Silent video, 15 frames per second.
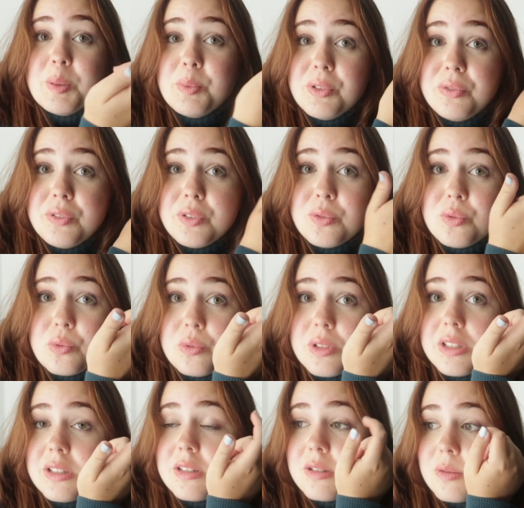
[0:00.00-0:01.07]
My boyfriend
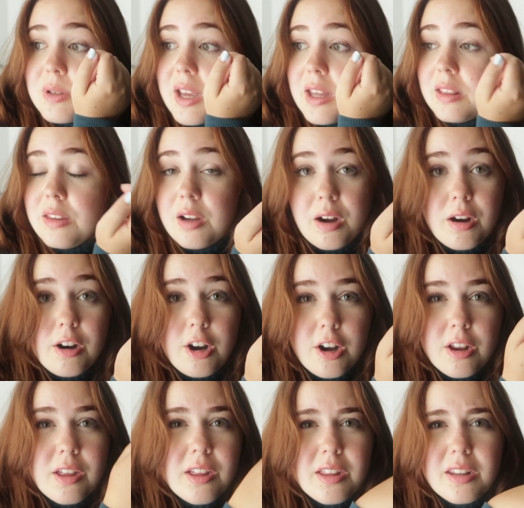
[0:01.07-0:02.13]
went to get a
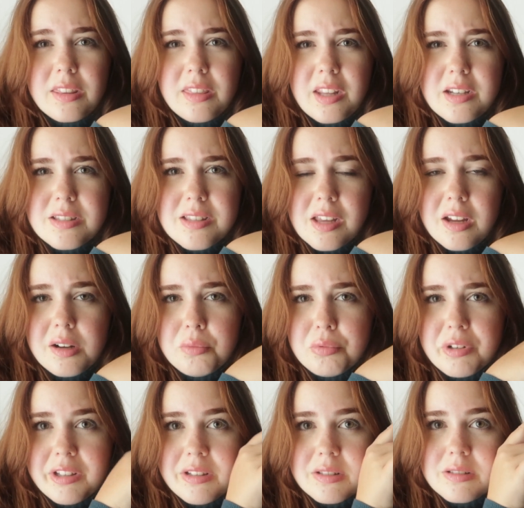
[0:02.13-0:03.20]
car that is like a
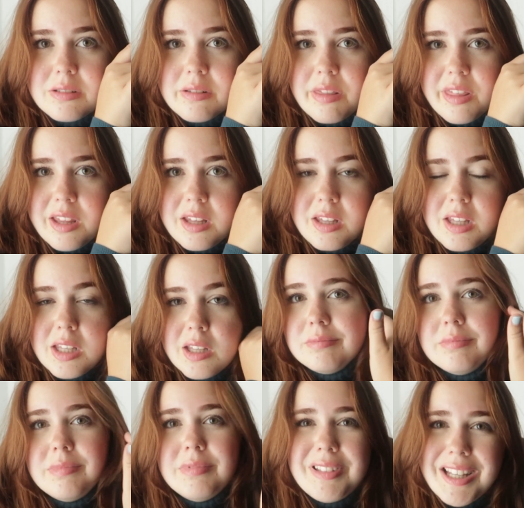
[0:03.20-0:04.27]
rental thingy
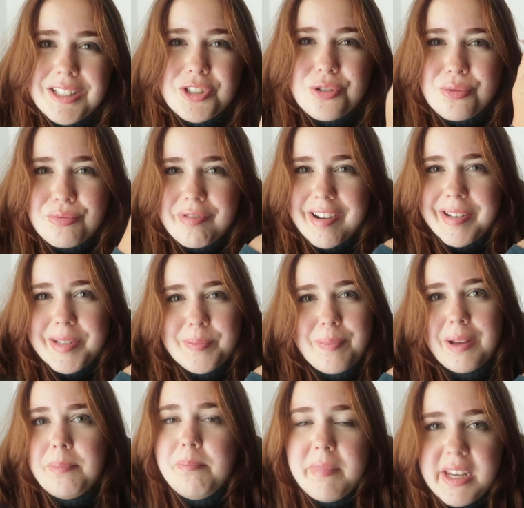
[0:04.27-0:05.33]
that you rent
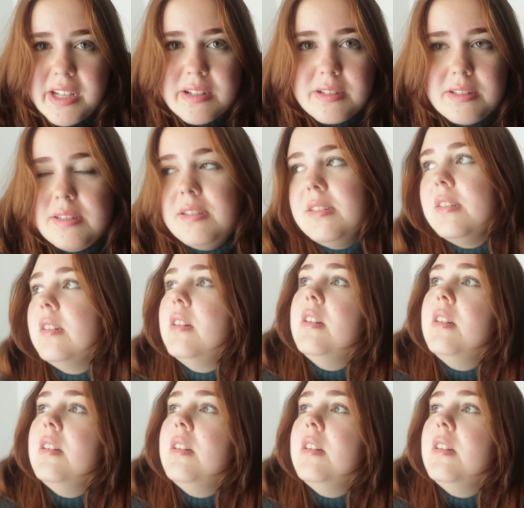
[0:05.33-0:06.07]
by minute.